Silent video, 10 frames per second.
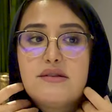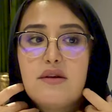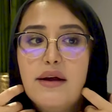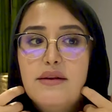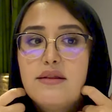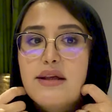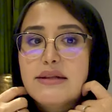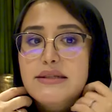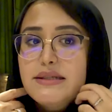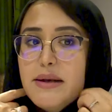started
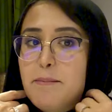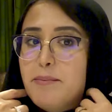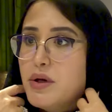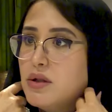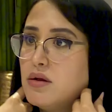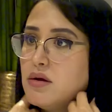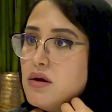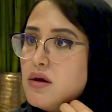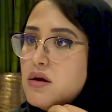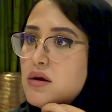that simple,
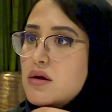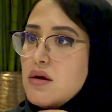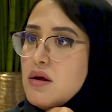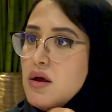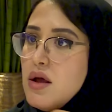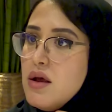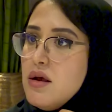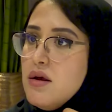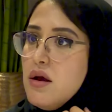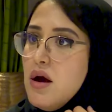
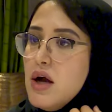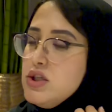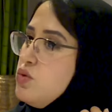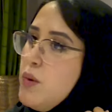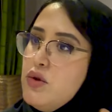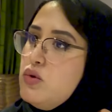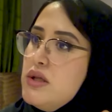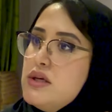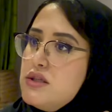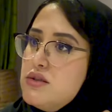I just want to do
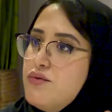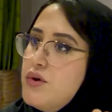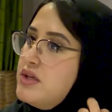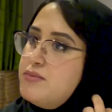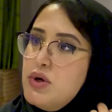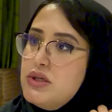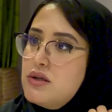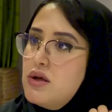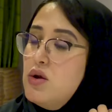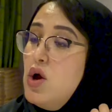this for this
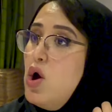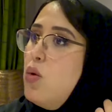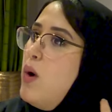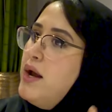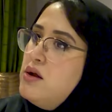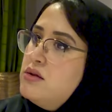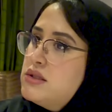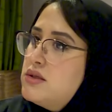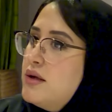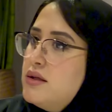person. Why not
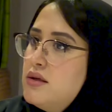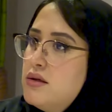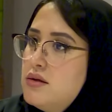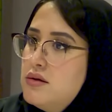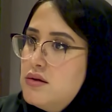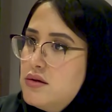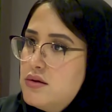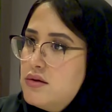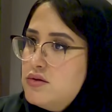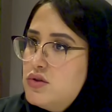starting
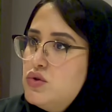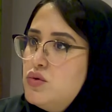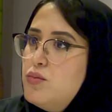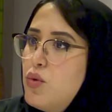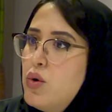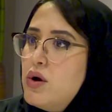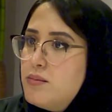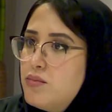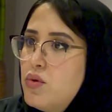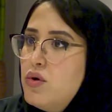to do more
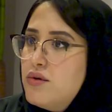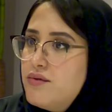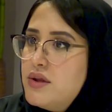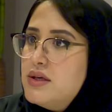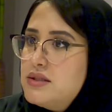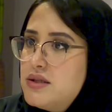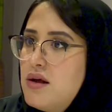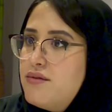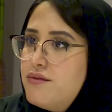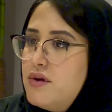and more of these
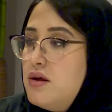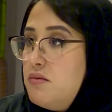stuff?